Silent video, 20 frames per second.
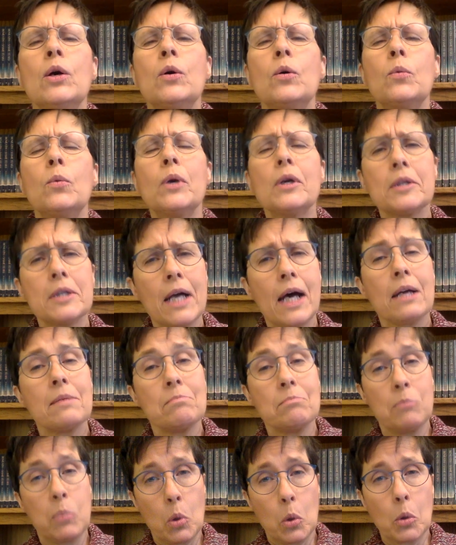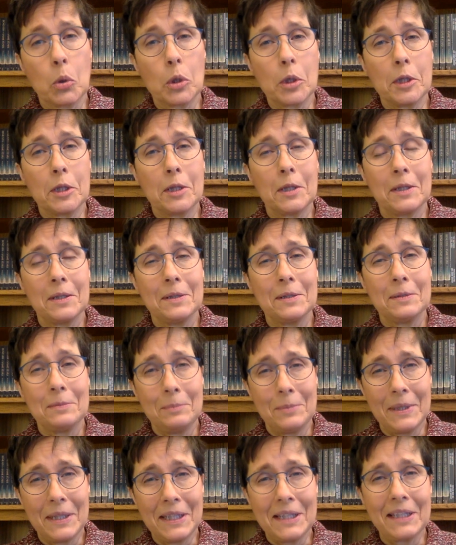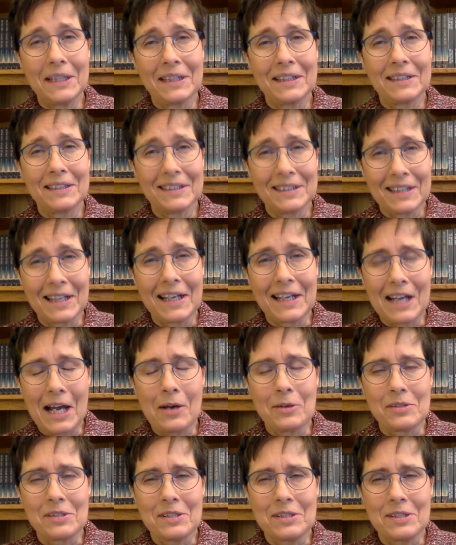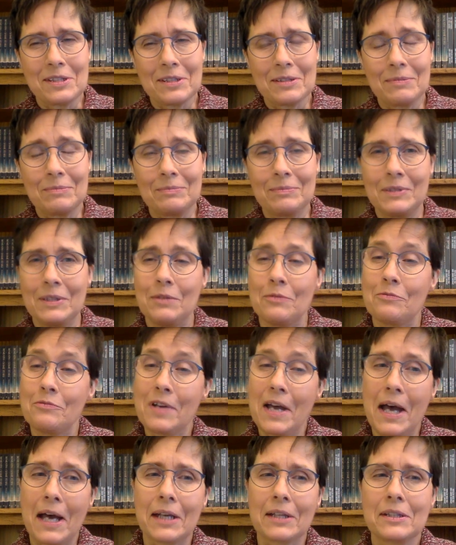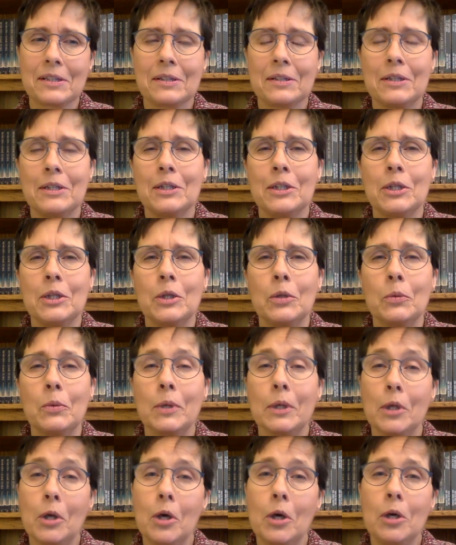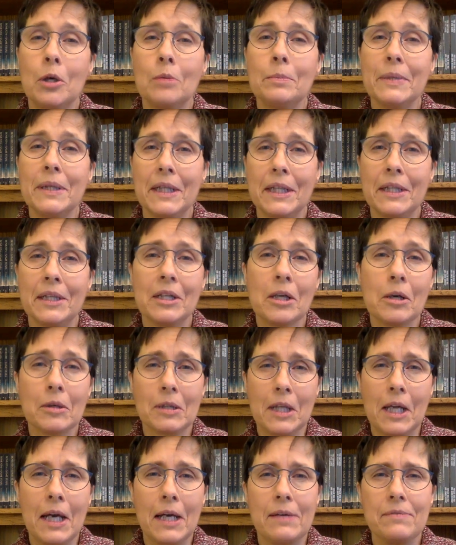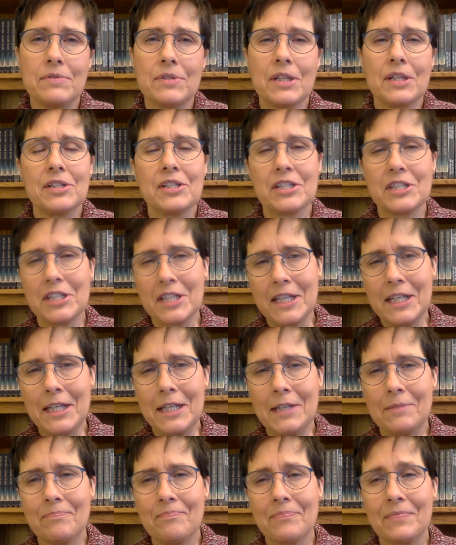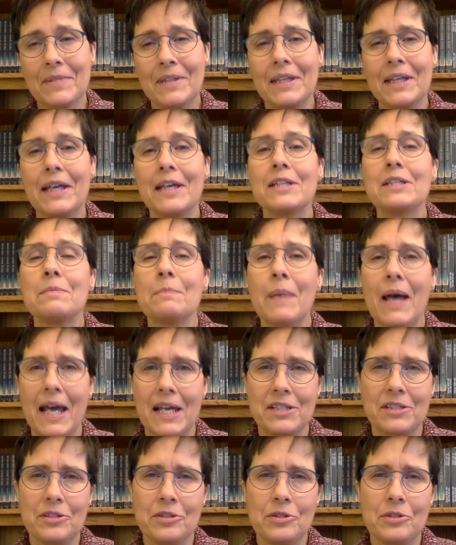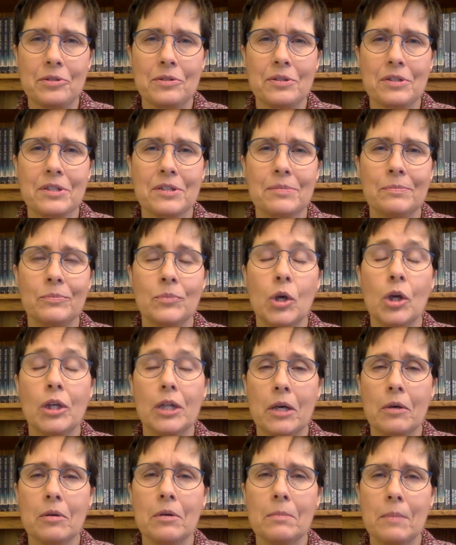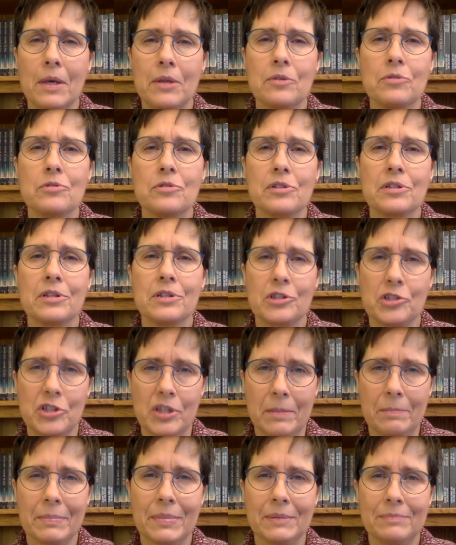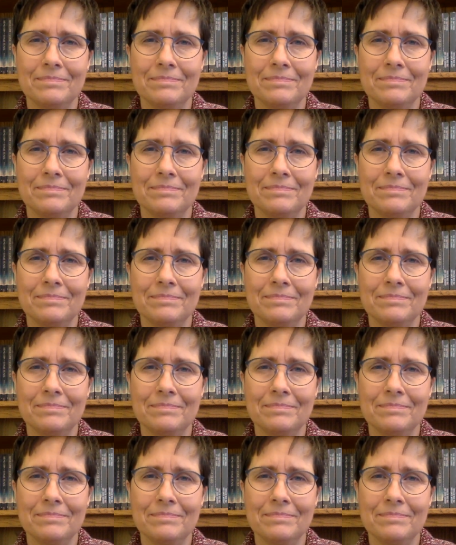We're not born being lighthouses. In fact, we all begin our lives at sea as passengers on our mother's ship.